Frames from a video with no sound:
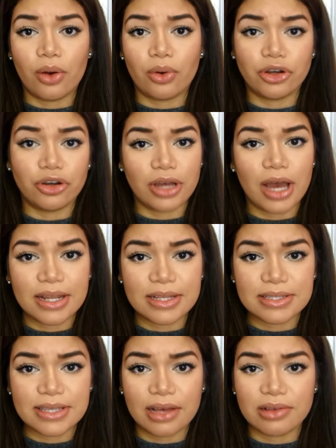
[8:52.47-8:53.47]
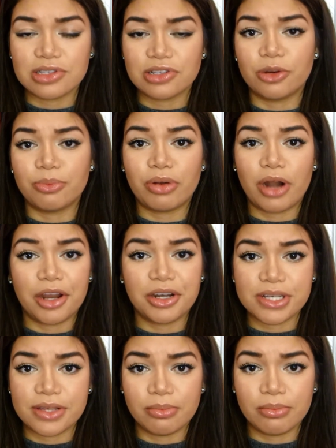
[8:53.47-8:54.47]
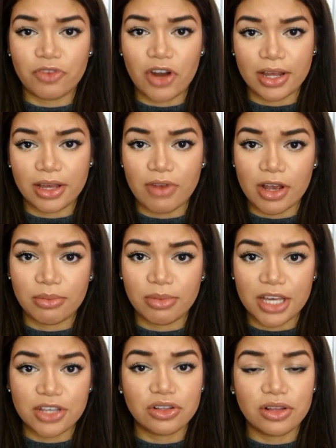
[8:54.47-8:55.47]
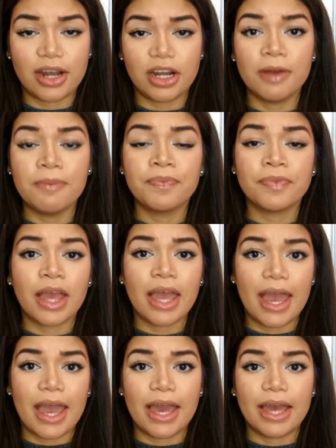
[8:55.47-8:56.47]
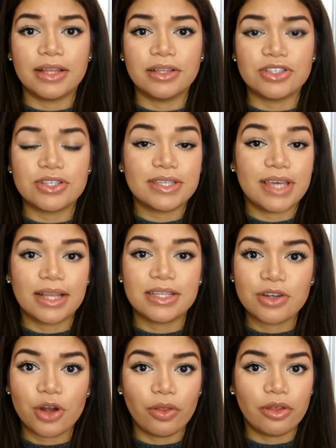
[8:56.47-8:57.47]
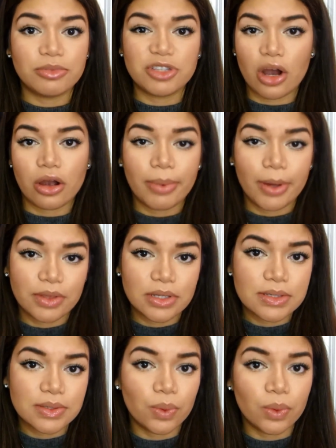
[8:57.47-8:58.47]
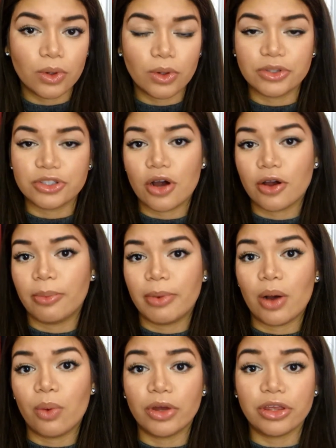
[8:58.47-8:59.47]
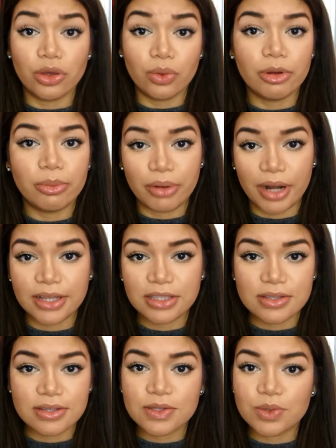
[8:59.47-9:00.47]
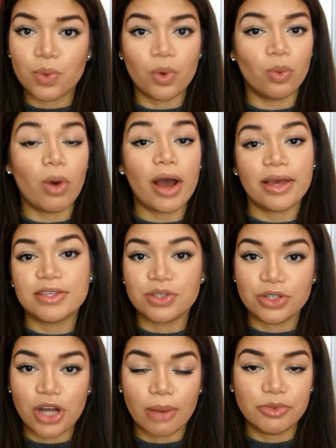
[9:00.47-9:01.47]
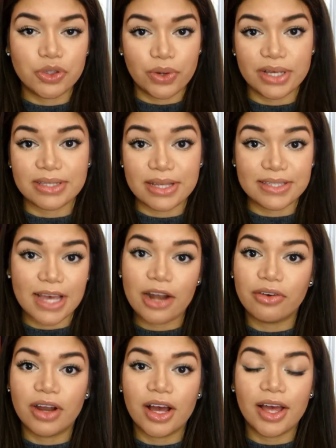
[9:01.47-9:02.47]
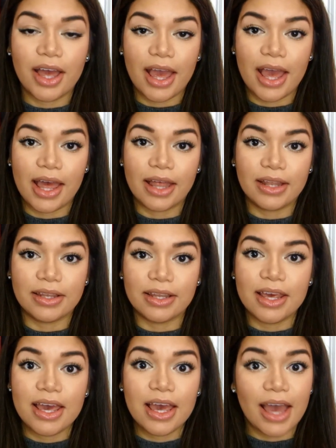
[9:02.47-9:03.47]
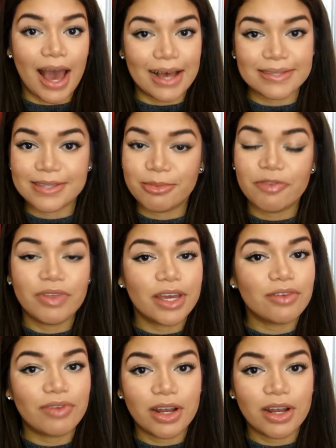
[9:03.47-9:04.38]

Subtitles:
or your guidance counselor prior to them writing a recommendation letter, and just get to know them, talk about the school, talk about what you would bring to the school, why it's your top choice, etc., and ask them if they can